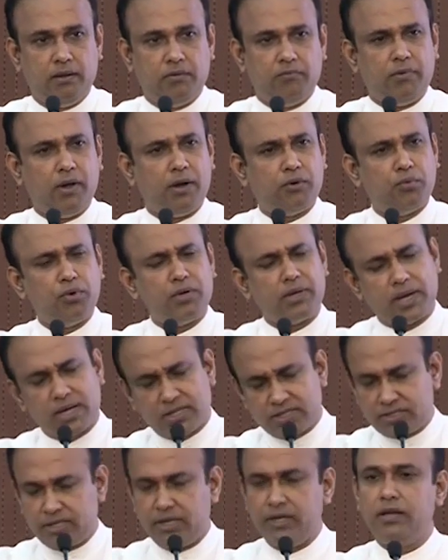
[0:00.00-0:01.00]
We are doing
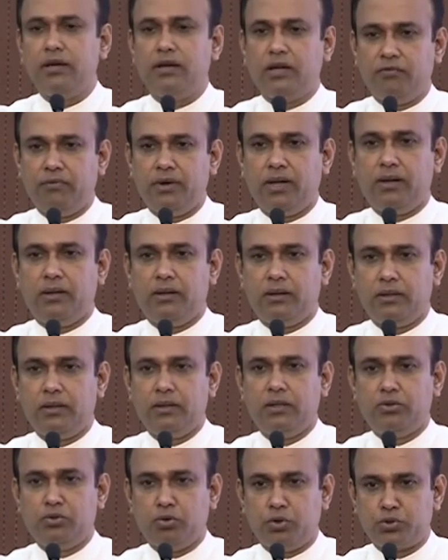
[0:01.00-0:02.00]
exceedingly well
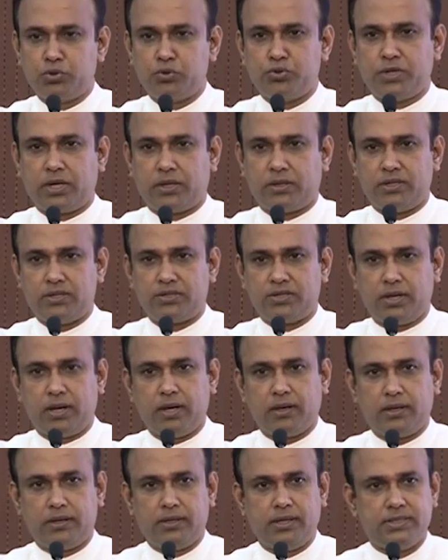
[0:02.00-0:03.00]
in those two sectors. Sri
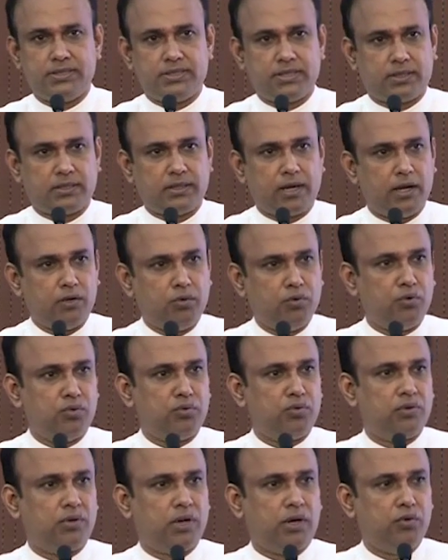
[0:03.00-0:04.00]
Lankan health sector, I
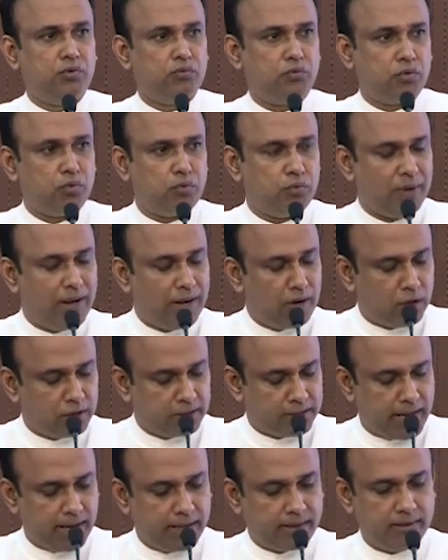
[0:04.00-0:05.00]
don't want to dwell
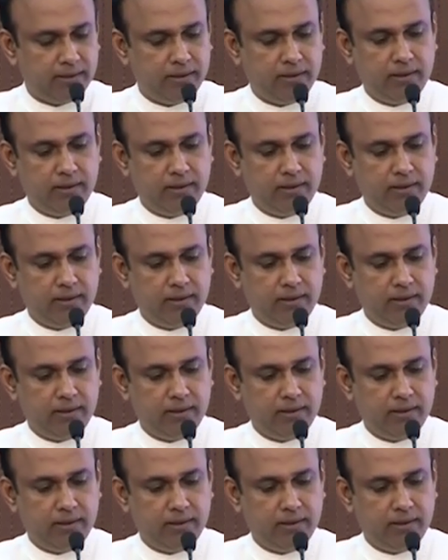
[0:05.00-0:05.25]
on that.